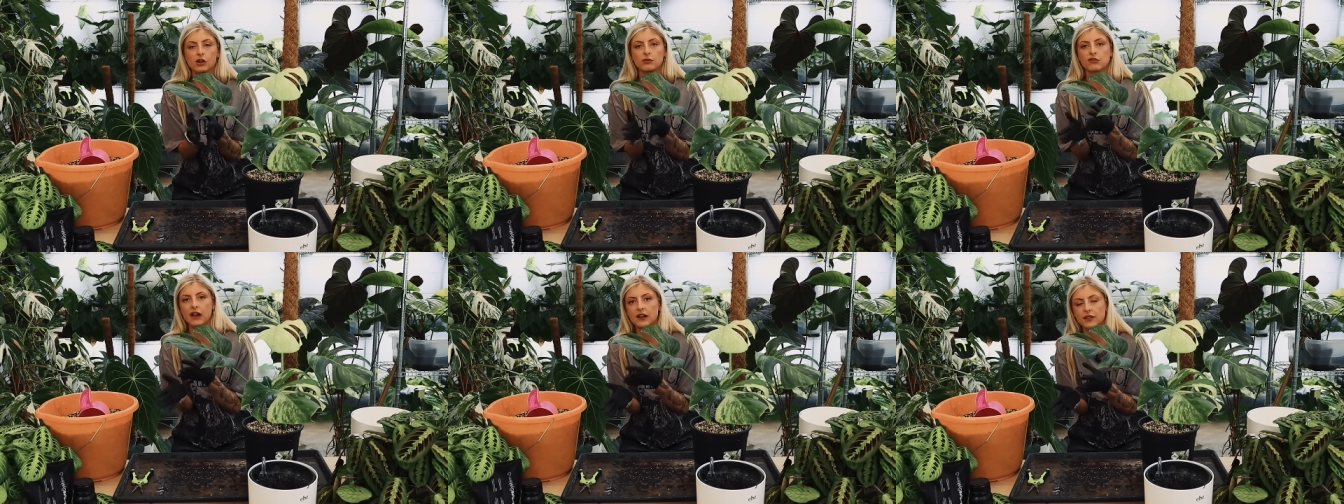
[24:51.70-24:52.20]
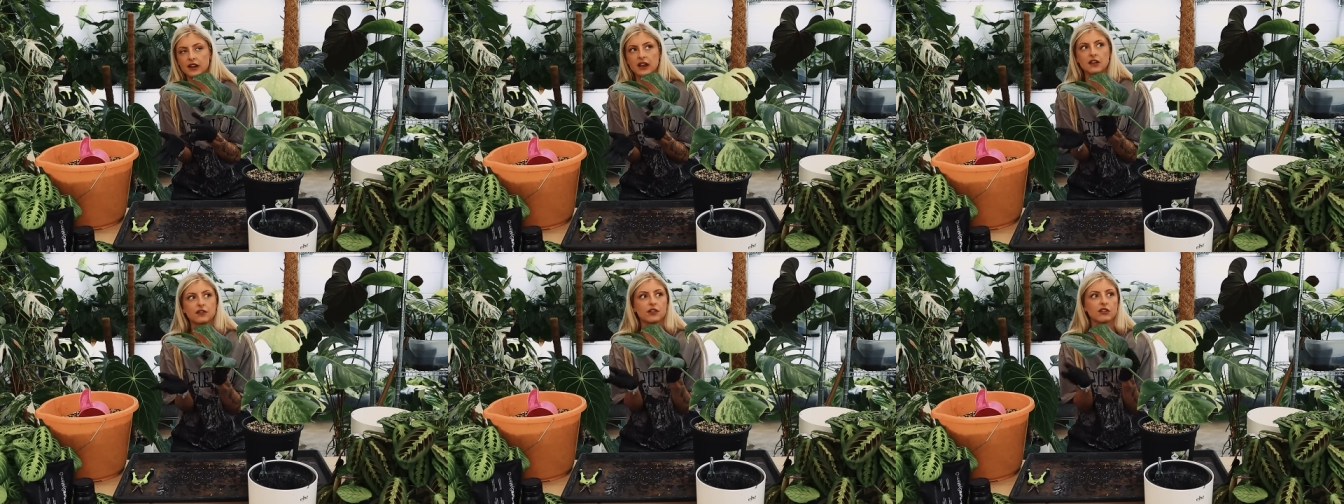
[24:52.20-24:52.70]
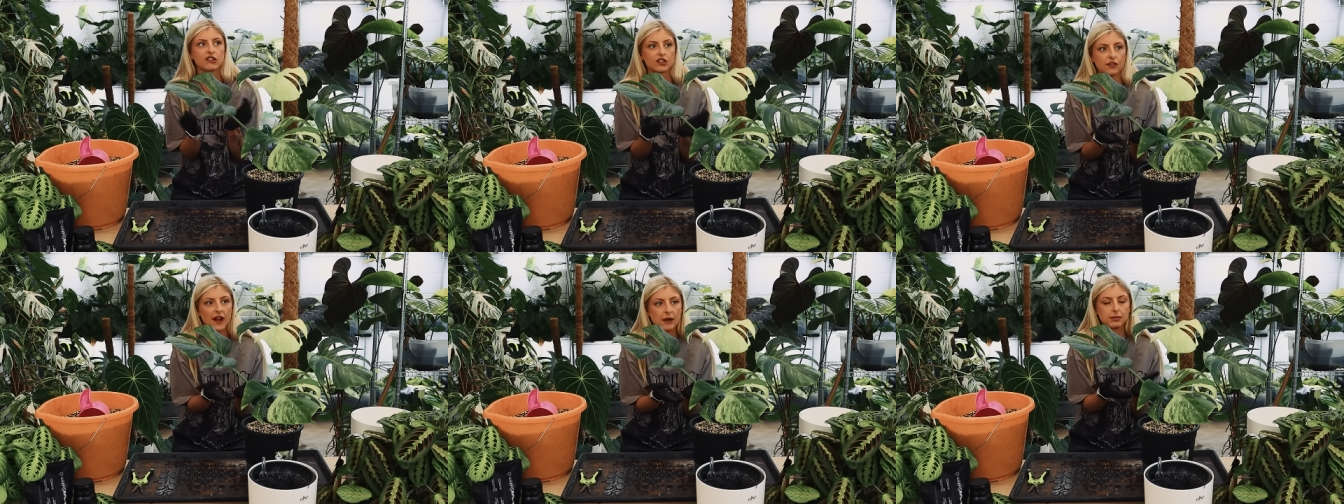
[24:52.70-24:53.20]
becomes relevant, if there's
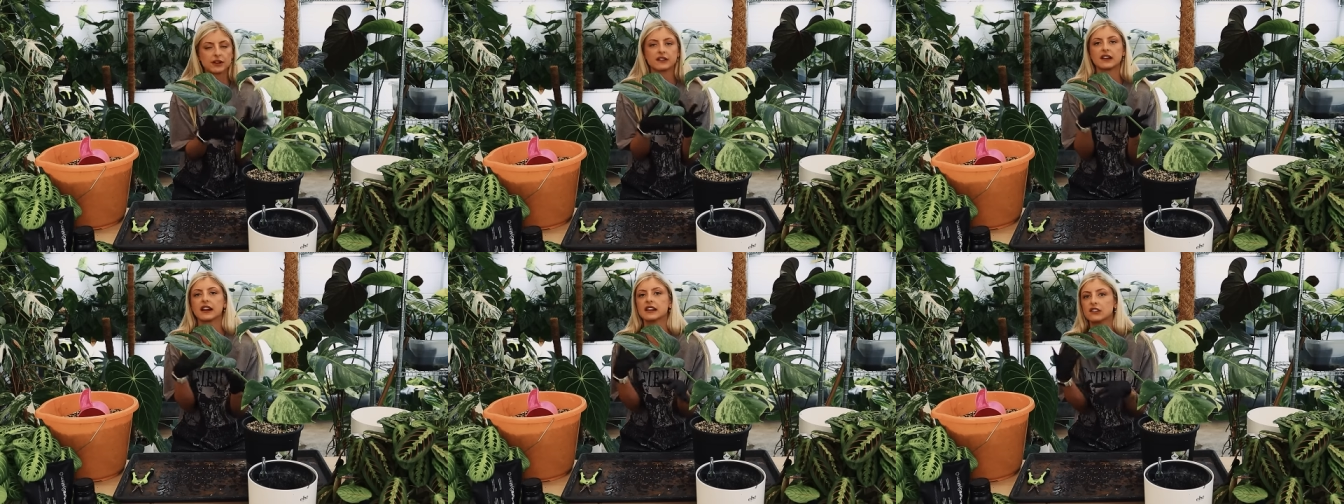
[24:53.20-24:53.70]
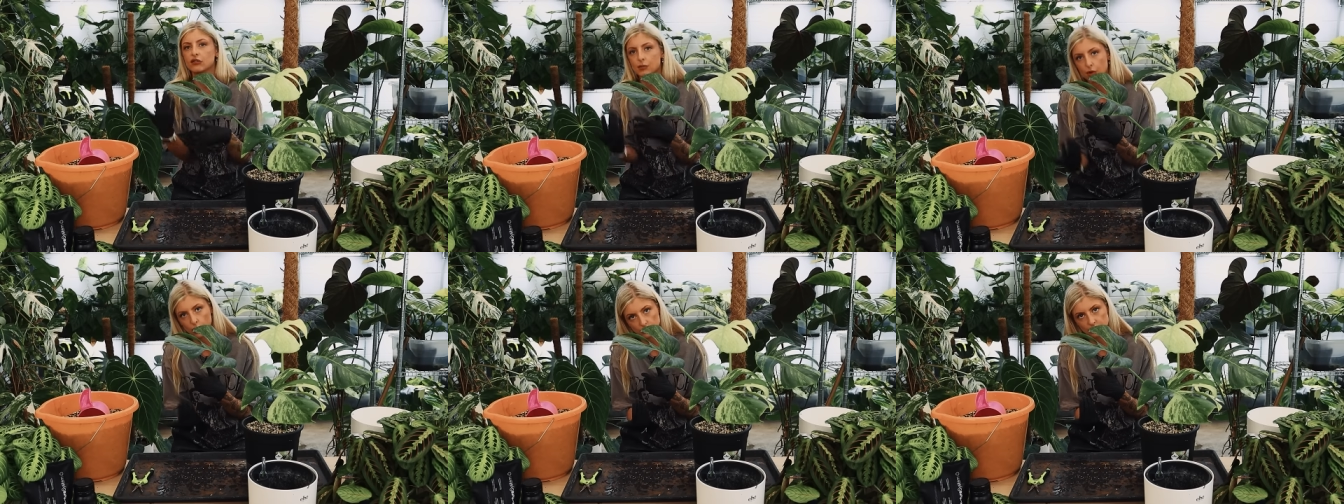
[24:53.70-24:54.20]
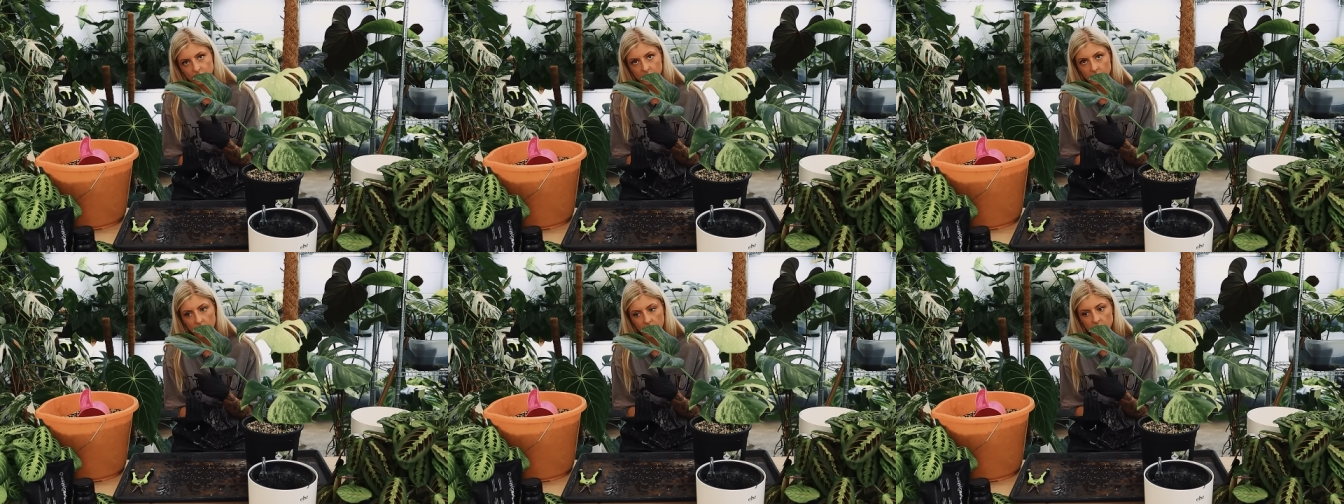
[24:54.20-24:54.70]
stuff happens and I need to report to
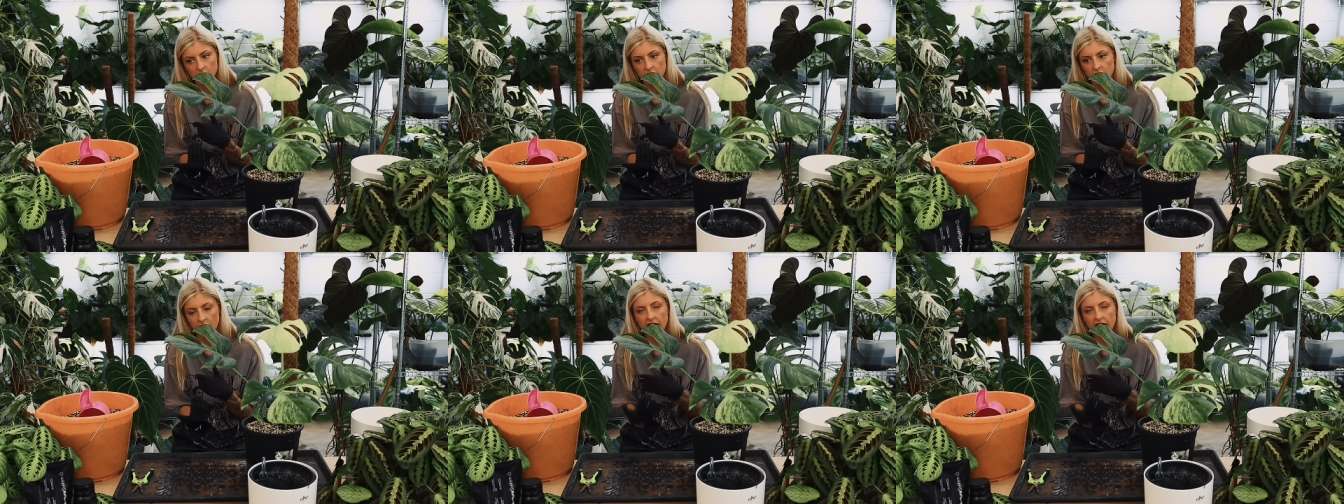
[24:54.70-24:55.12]
you on.